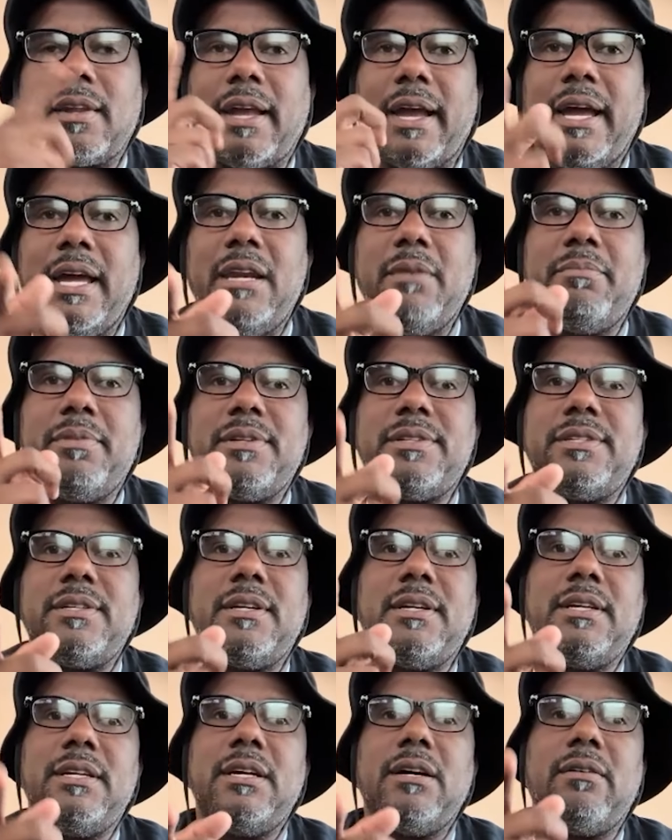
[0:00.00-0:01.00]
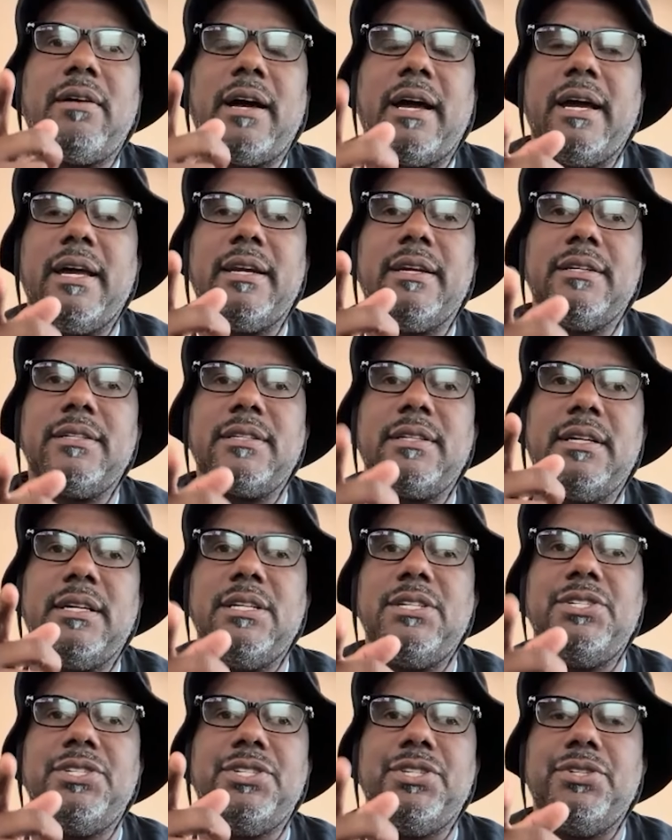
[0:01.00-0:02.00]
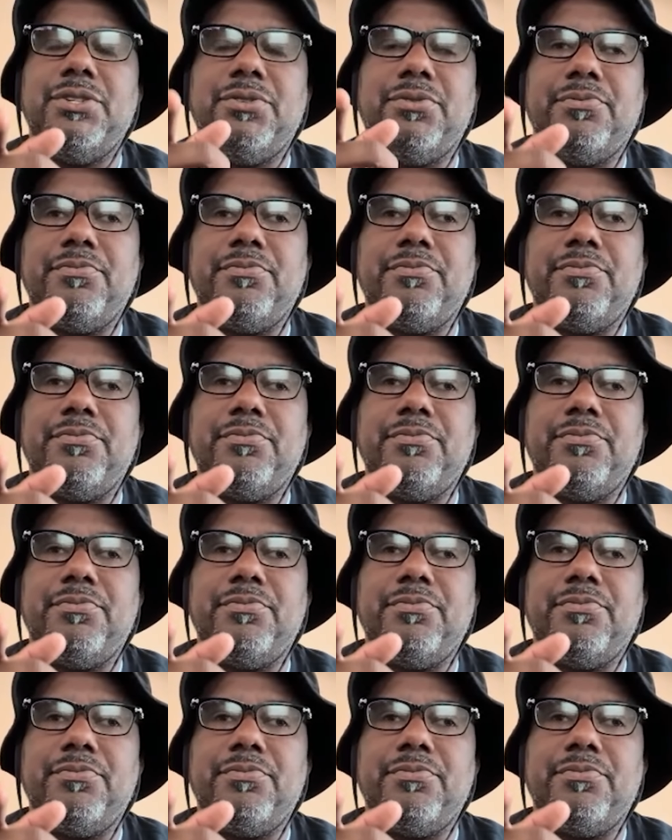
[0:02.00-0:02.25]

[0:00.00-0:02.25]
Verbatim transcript: eighty percent of your haters is you.